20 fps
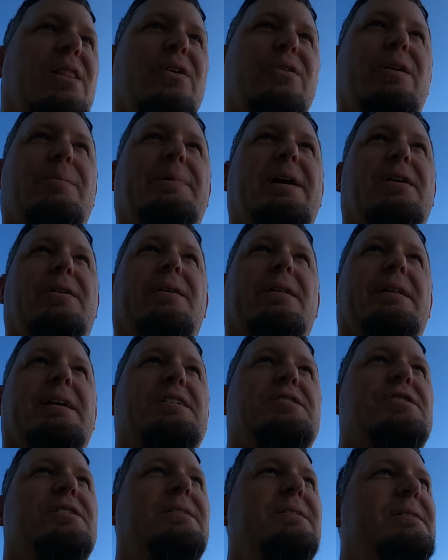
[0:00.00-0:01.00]
A little update on
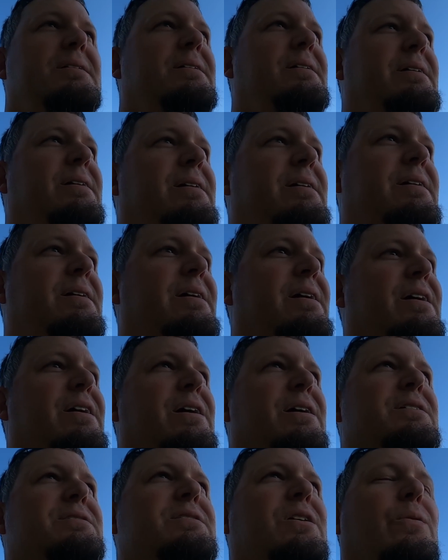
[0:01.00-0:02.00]
Alecia.
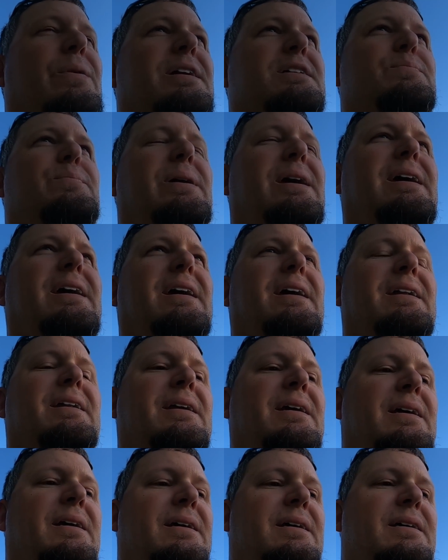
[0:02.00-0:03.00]
So it's
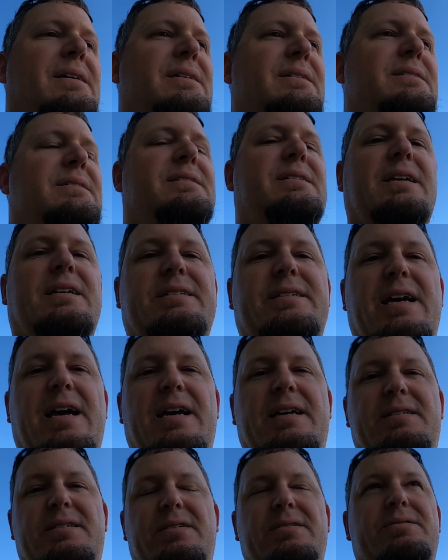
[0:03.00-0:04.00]
been 6
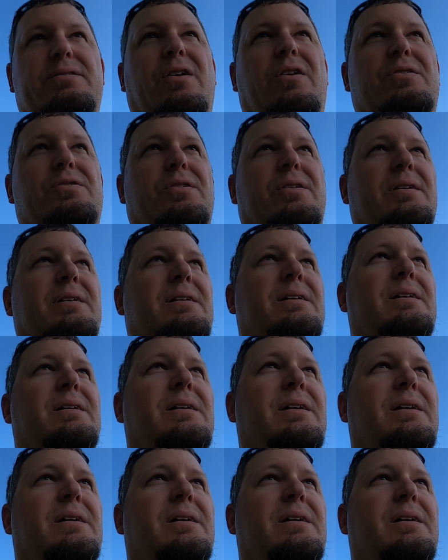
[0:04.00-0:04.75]
days since surgery.